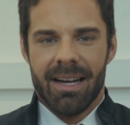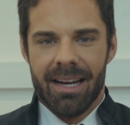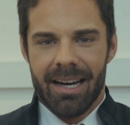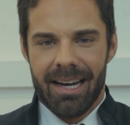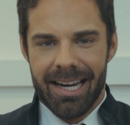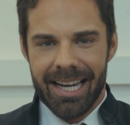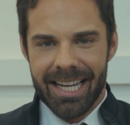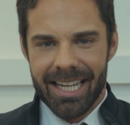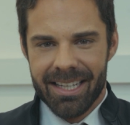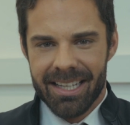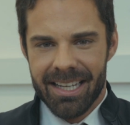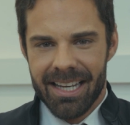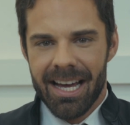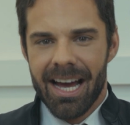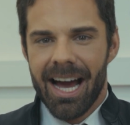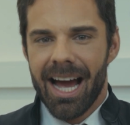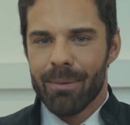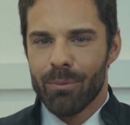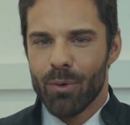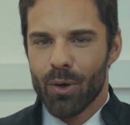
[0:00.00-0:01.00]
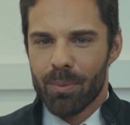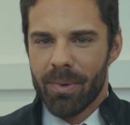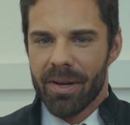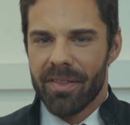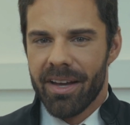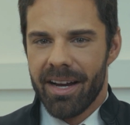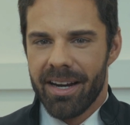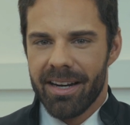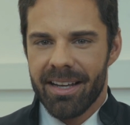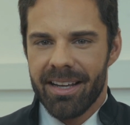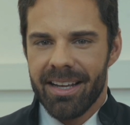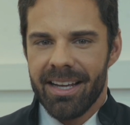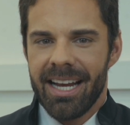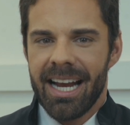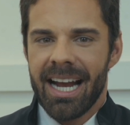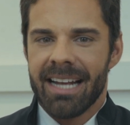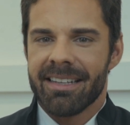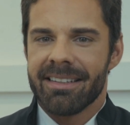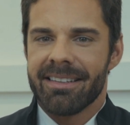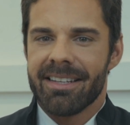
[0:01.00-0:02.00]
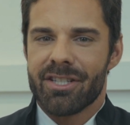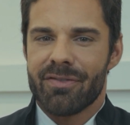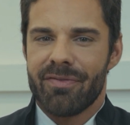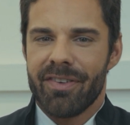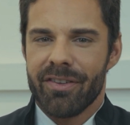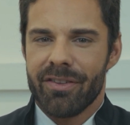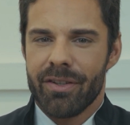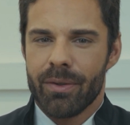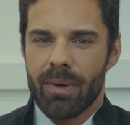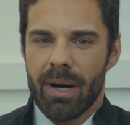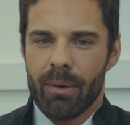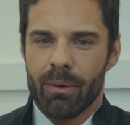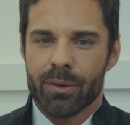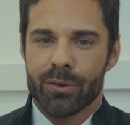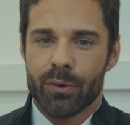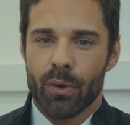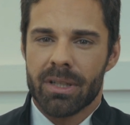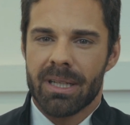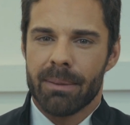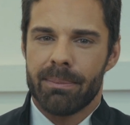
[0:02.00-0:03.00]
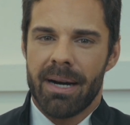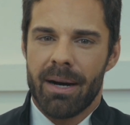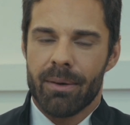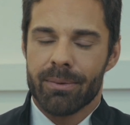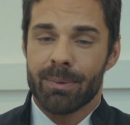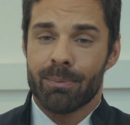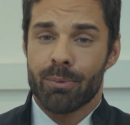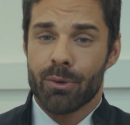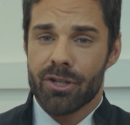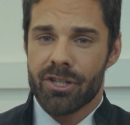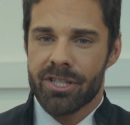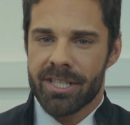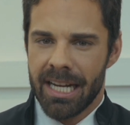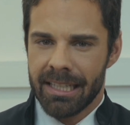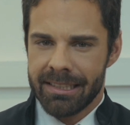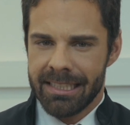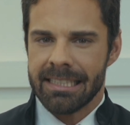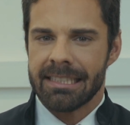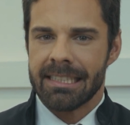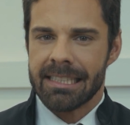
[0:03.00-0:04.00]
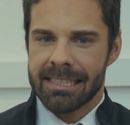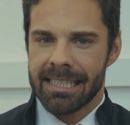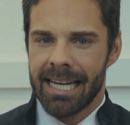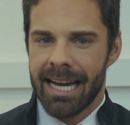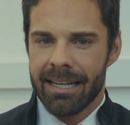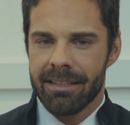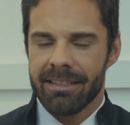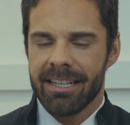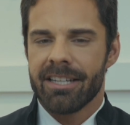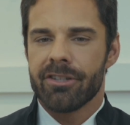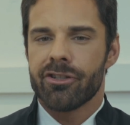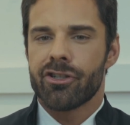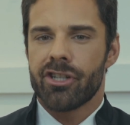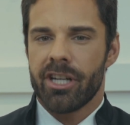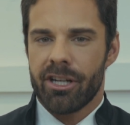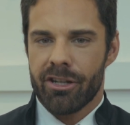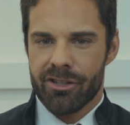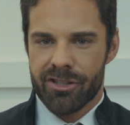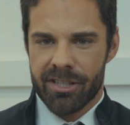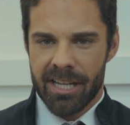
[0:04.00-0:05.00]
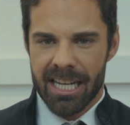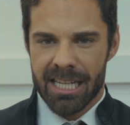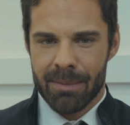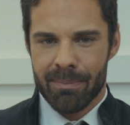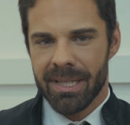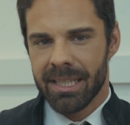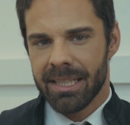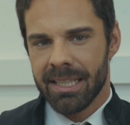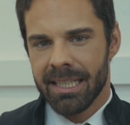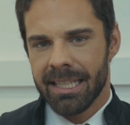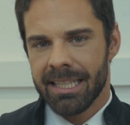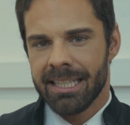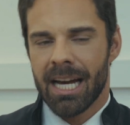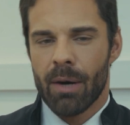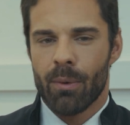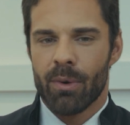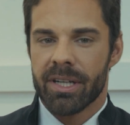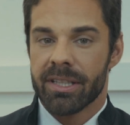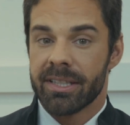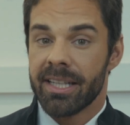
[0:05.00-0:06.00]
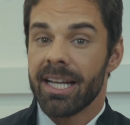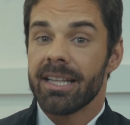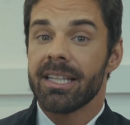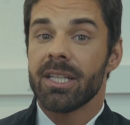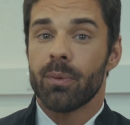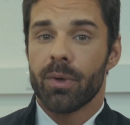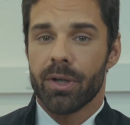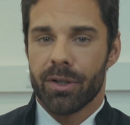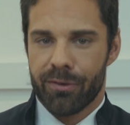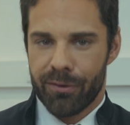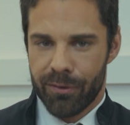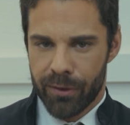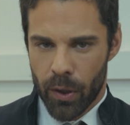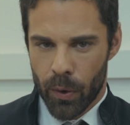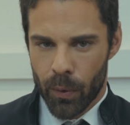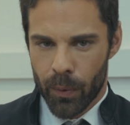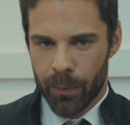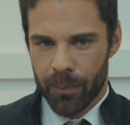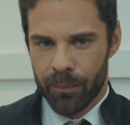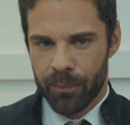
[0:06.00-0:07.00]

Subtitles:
Hi, I'm Hugo Madeira, and in this video I will talk about prosthetic design and chairside milling in our daily workflow.